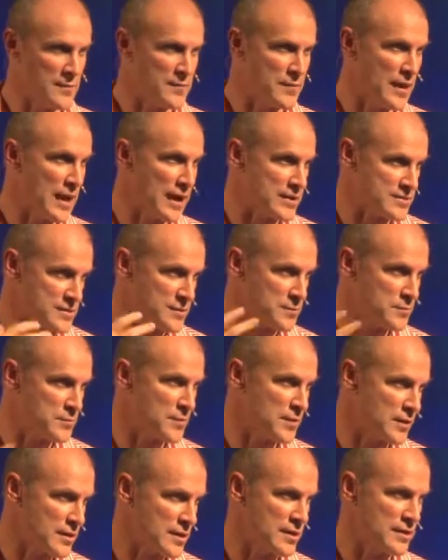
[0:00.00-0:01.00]
how
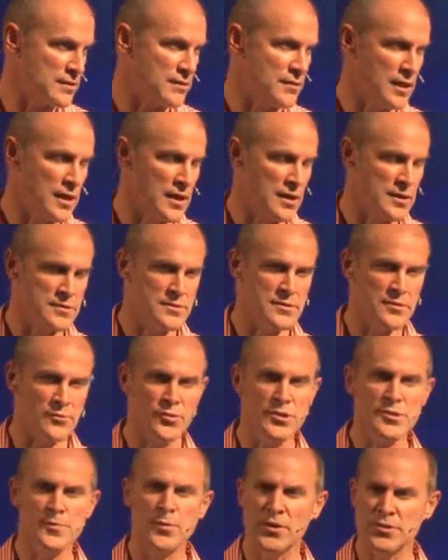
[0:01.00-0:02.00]
to
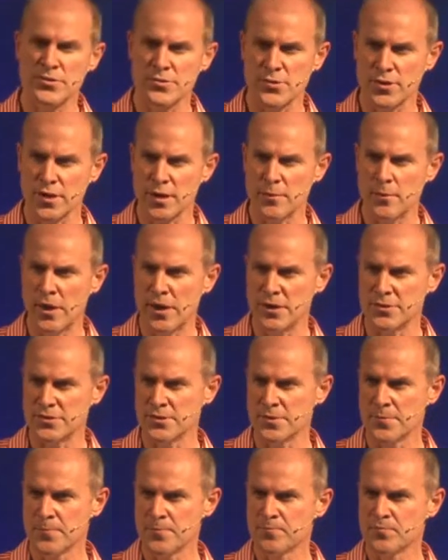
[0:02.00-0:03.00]
respond to a
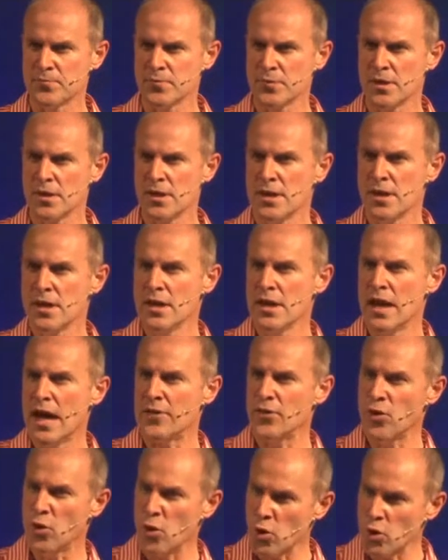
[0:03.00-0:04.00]
command.
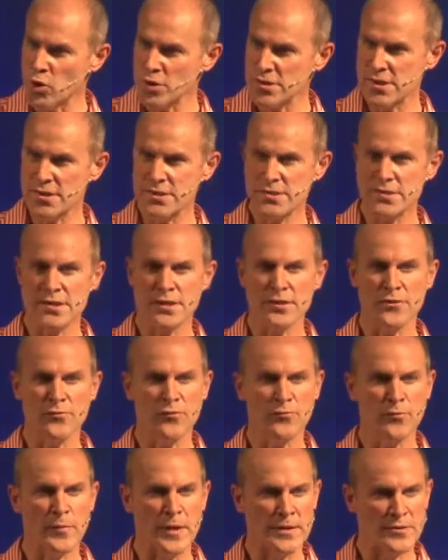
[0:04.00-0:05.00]
And the horses that
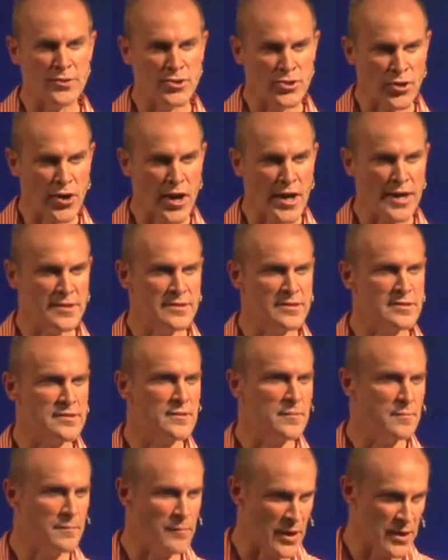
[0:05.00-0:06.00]
have been trained
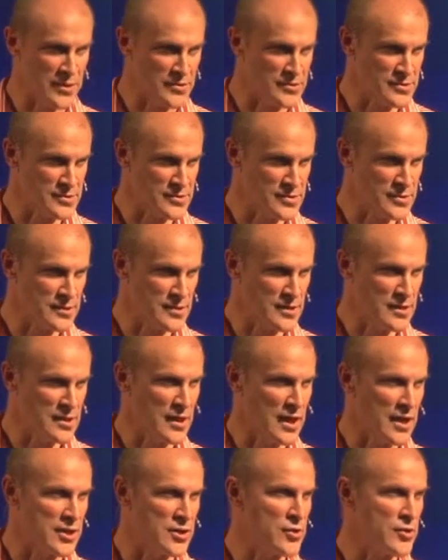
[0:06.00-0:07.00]
most
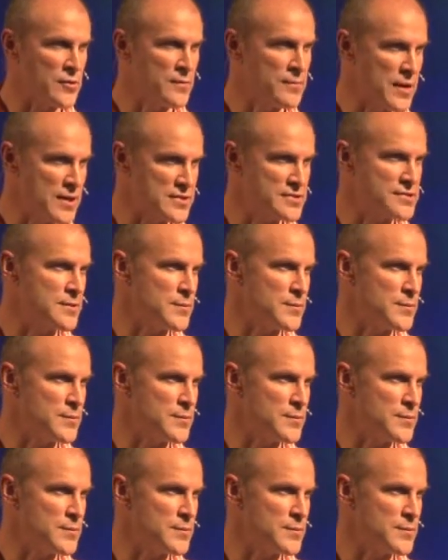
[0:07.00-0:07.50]
and who are most